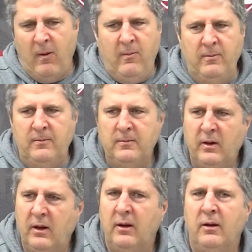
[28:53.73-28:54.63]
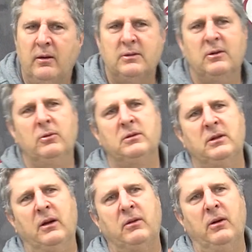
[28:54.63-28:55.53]
And so it's
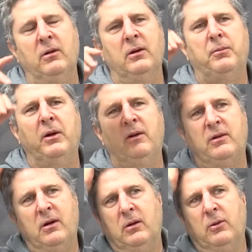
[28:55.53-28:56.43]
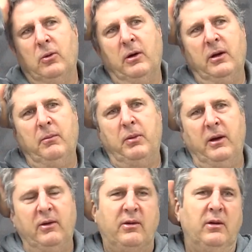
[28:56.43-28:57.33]
out there in a place called Oregon
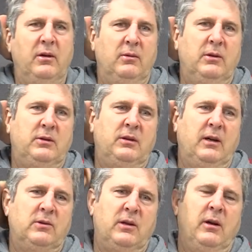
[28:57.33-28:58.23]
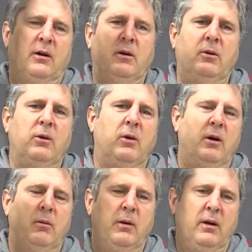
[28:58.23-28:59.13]
Basin, which is outside of Cody,
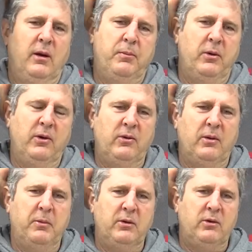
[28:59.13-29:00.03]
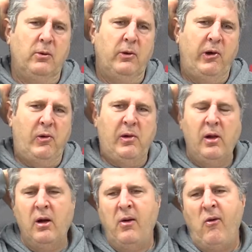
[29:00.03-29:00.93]
Wyoming, and they produce a bunch of oil.
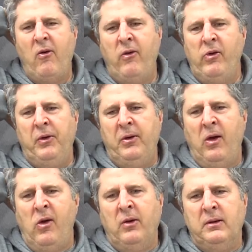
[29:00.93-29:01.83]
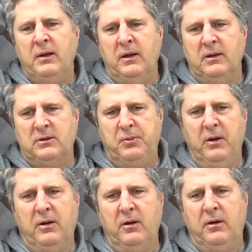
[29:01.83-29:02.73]
And it's
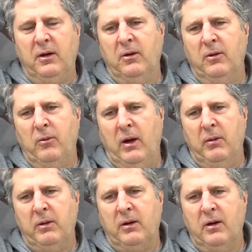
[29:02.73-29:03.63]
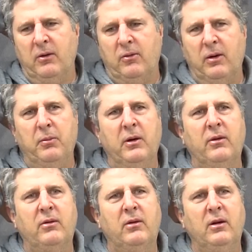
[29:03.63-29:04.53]
pretty good deer and rabbit country, but
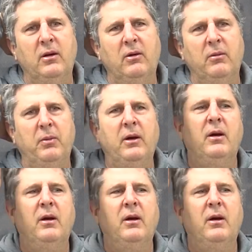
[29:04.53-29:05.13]
it's, you know, it'd be